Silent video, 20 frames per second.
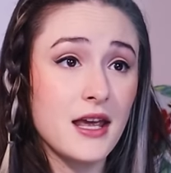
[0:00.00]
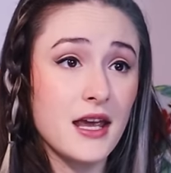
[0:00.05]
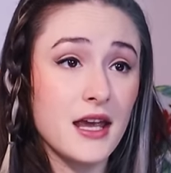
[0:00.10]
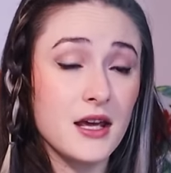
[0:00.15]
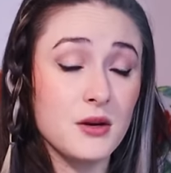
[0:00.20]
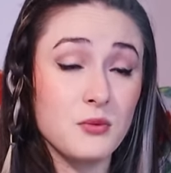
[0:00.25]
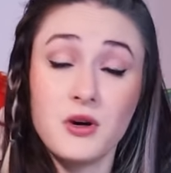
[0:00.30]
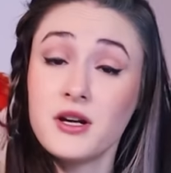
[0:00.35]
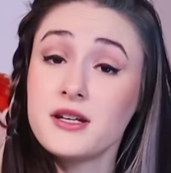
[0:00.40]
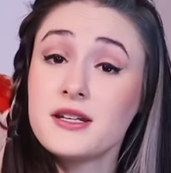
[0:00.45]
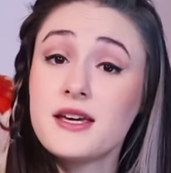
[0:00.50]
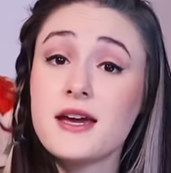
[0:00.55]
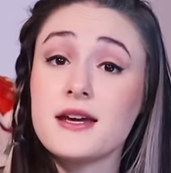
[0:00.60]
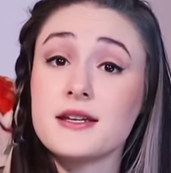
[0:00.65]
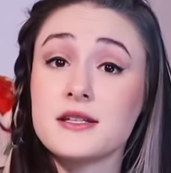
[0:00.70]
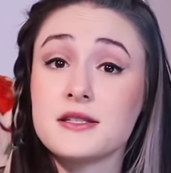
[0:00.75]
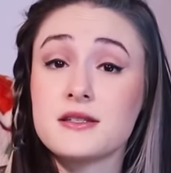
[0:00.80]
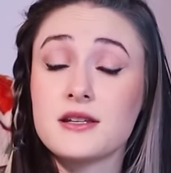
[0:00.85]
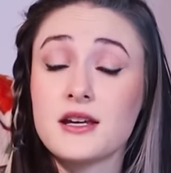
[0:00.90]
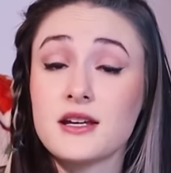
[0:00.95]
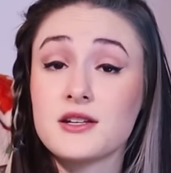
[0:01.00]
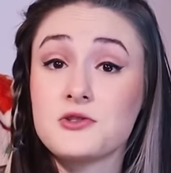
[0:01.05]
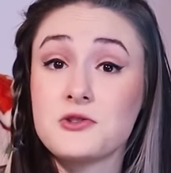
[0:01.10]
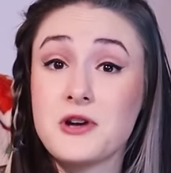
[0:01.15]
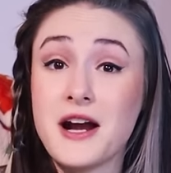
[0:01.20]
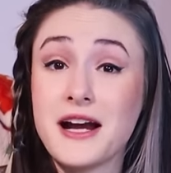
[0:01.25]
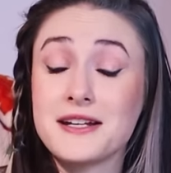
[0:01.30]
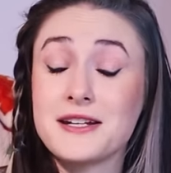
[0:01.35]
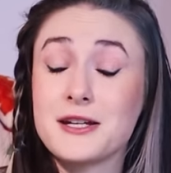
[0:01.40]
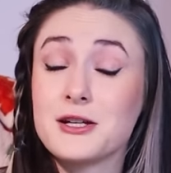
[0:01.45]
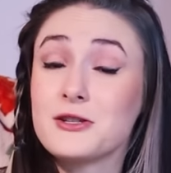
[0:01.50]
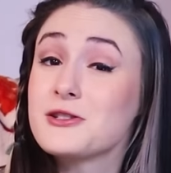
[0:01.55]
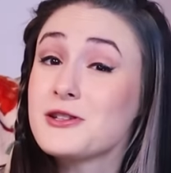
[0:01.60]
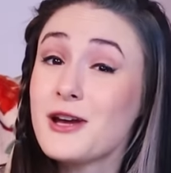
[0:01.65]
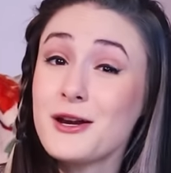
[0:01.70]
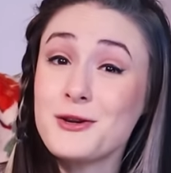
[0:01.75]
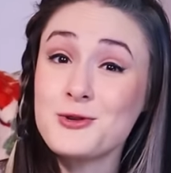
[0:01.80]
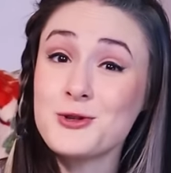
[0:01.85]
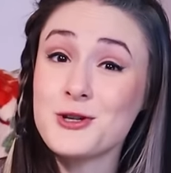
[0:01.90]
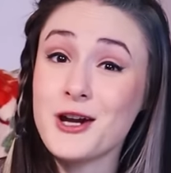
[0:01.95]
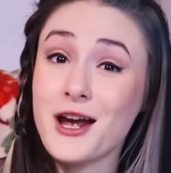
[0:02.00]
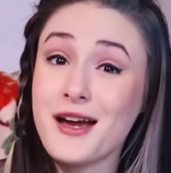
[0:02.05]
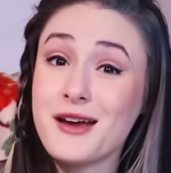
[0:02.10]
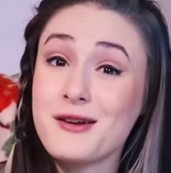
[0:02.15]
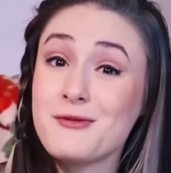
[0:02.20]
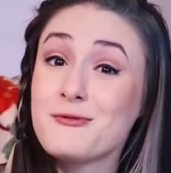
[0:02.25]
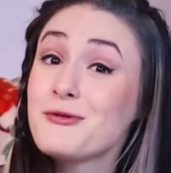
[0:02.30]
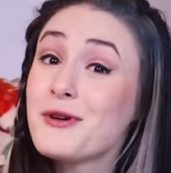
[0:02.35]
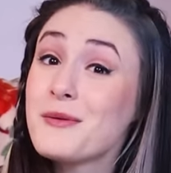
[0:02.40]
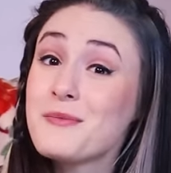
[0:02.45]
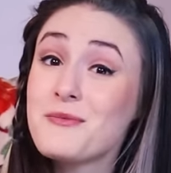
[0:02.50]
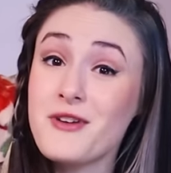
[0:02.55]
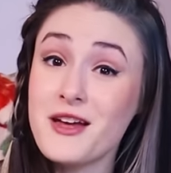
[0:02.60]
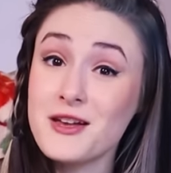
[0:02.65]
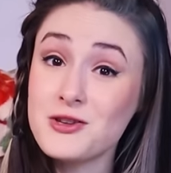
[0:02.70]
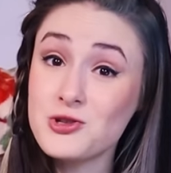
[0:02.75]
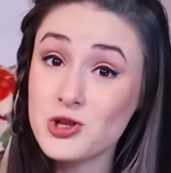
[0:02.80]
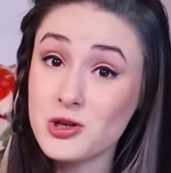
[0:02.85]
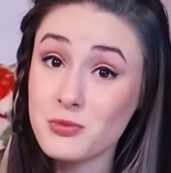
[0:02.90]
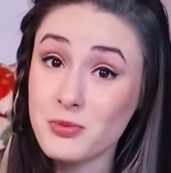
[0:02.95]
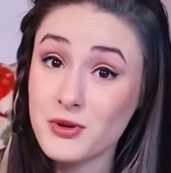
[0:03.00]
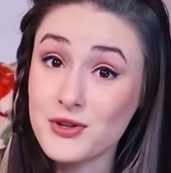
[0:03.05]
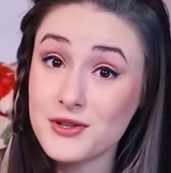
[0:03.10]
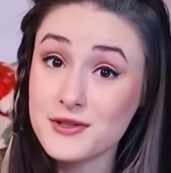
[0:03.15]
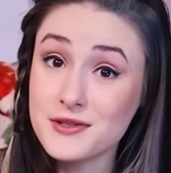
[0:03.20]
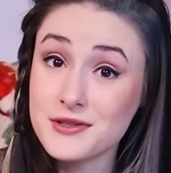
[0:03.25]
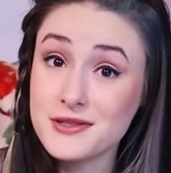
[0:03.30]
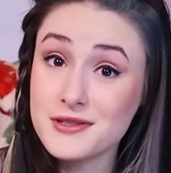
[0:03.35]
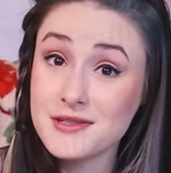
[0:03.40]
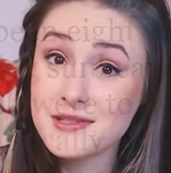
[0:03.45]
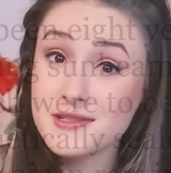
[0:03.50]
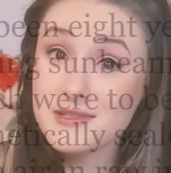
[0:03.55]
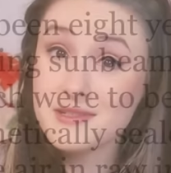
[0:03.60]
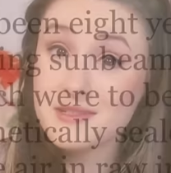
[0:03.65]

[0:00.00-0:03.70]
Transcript: in one case, extracting sunshine from vegetables.